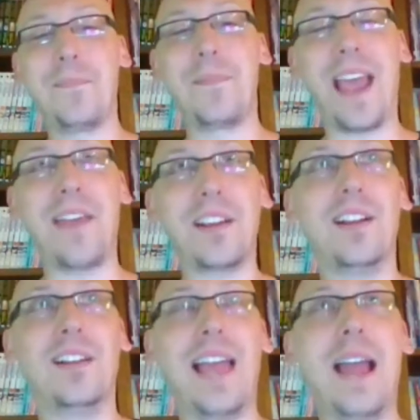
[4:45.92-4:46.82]
And the
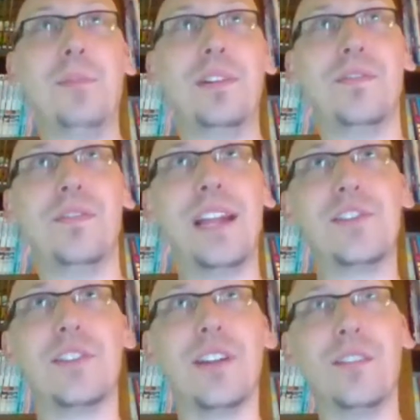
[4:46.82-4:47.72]
collaborative
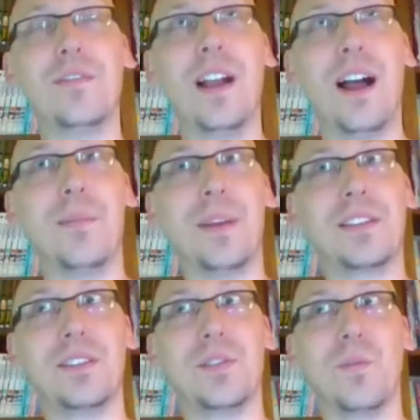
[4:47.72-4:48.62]
nature of
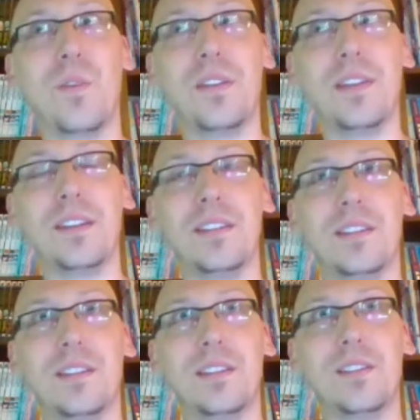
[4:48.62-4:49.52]
comics is one that
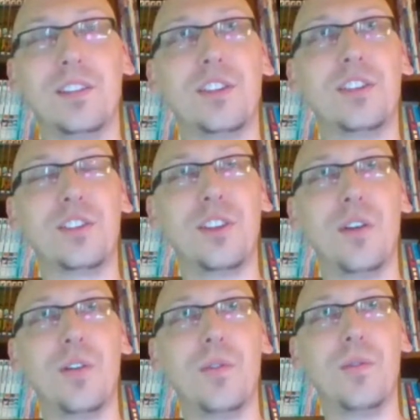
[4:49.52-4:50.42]
is just
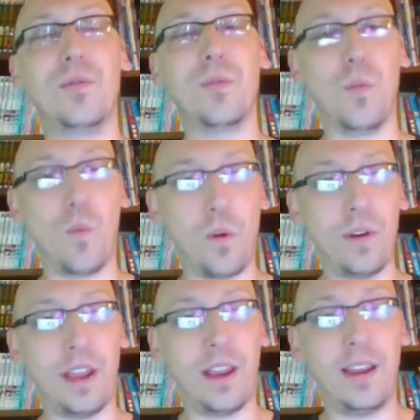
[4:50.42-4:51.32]
so
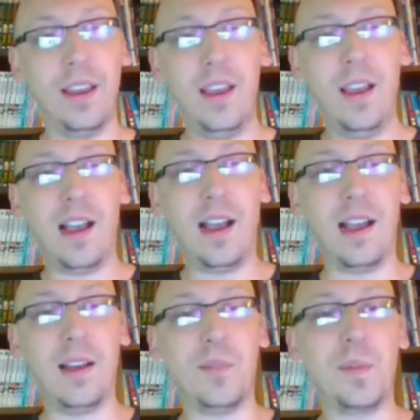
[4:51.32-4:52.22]
rewarding,
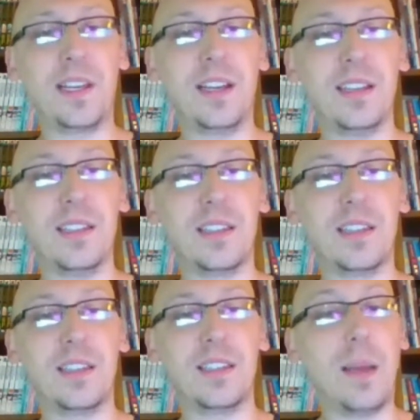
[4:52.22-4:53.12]

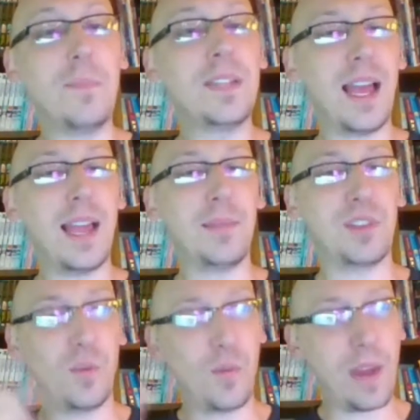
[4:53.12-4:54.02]
because
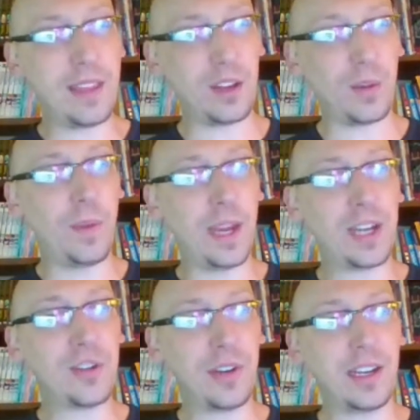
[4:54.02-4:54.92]
sometimes the way that you're
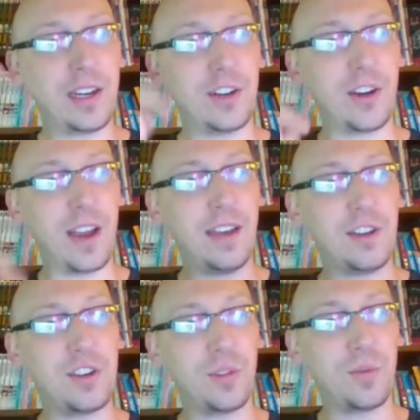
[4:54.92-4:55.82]
picturing it in your head
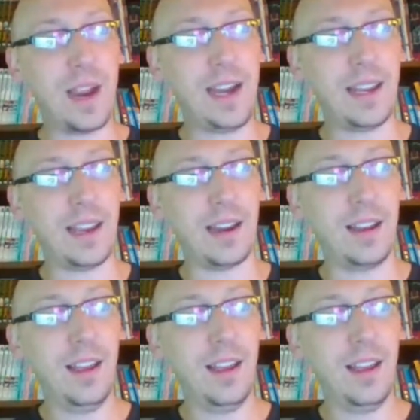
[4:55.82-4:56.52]
as you're writing